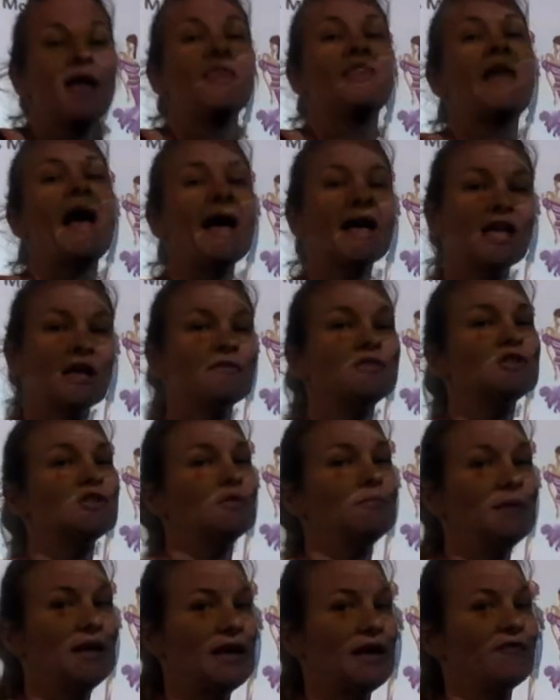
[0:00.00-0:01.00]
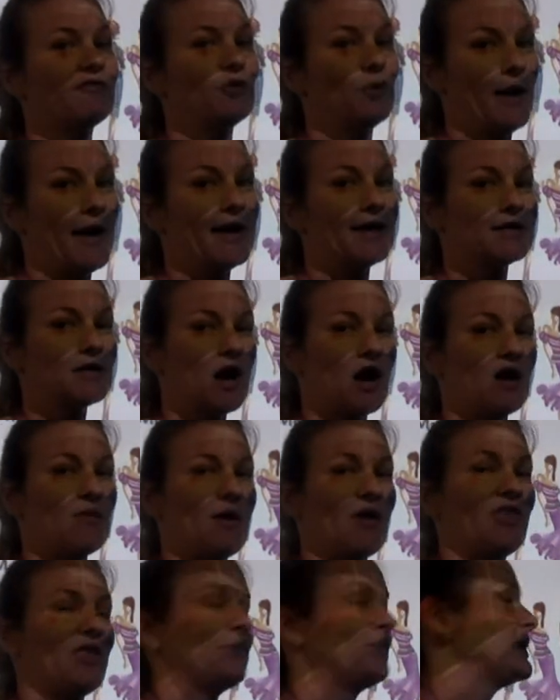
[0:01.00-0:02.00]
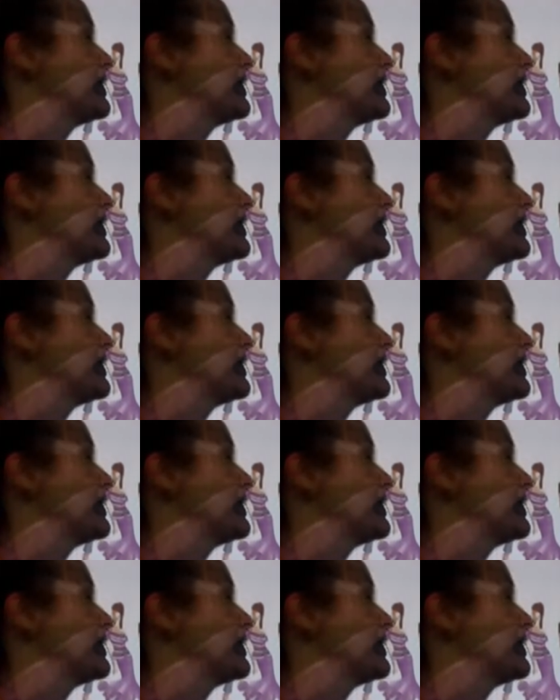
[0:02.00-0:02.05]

That gives you a meaningful way to talk about them.